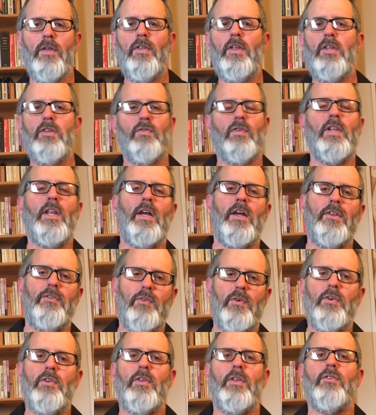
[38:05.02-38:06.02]
of these
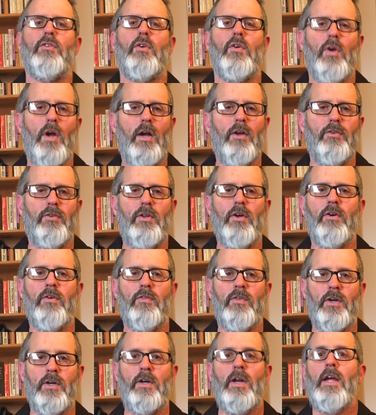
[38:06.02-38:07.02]
philosophers that's crossed
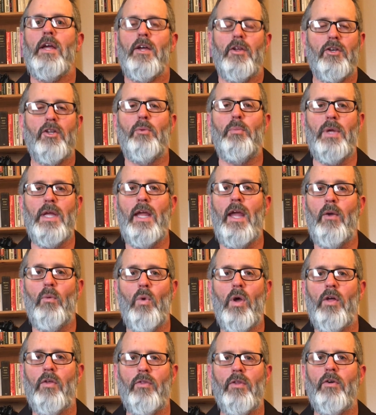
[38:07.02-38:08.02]
over to be a
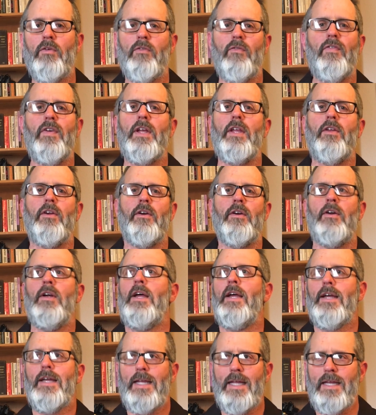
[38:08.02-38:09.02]
well-known figure.
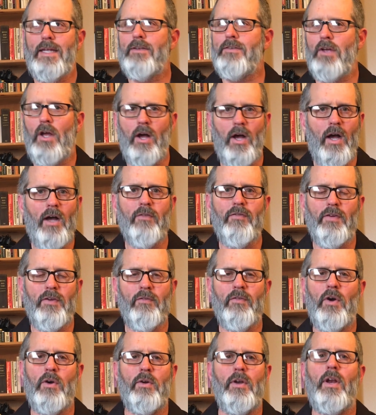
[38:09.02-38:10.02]
He is often
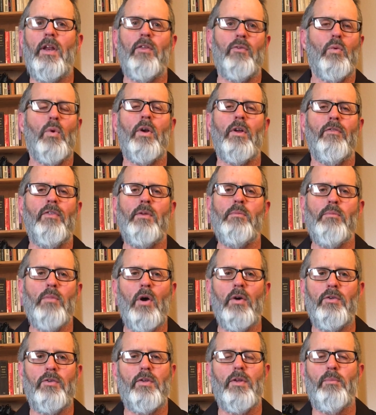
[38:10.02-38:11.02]
voted as one of the
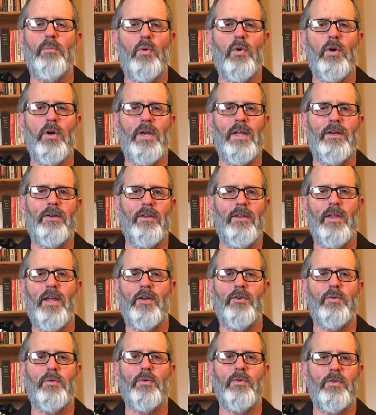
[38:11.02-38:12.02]
most important
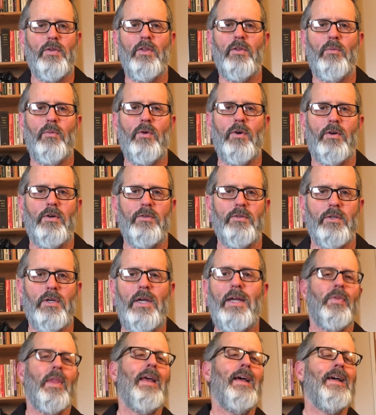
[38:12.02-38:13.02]
intellectuals in the world.
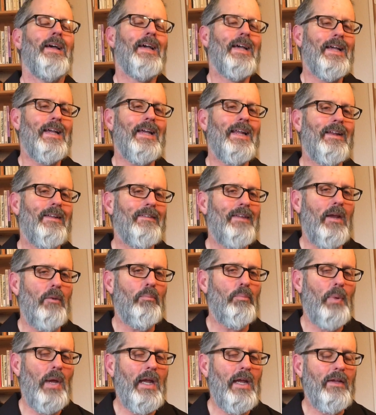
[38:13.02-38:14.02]
It is a
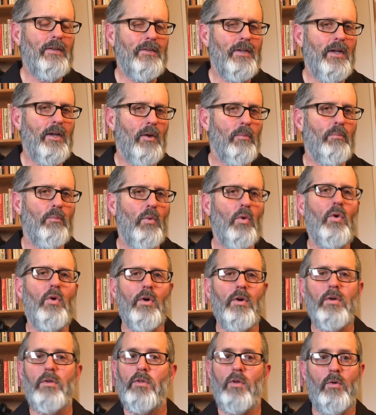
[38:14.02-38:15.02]
basic
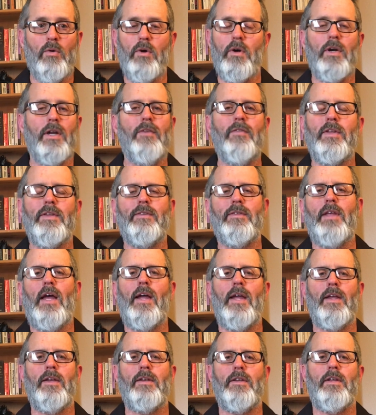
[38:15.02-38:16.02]
moral or even
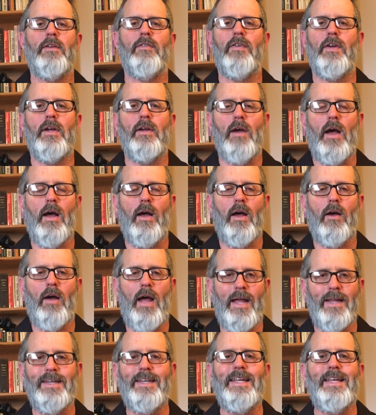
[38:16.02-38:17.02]
scientific
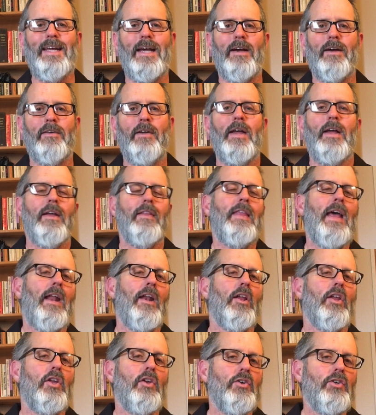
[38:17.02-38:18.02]
idea that
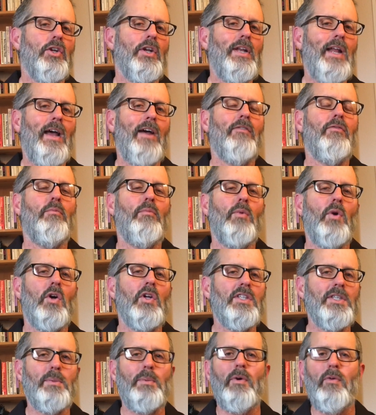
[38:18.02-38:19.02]
you should have
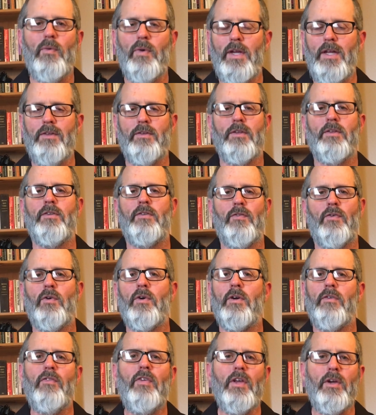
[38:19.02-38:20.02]
multiple reasons for
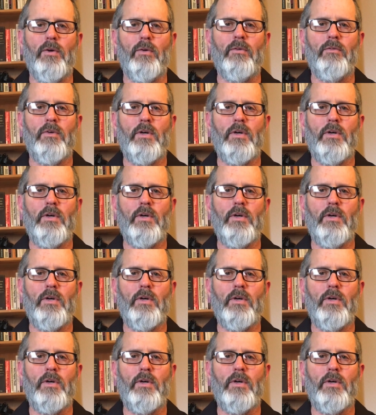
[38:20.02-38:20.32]
a view.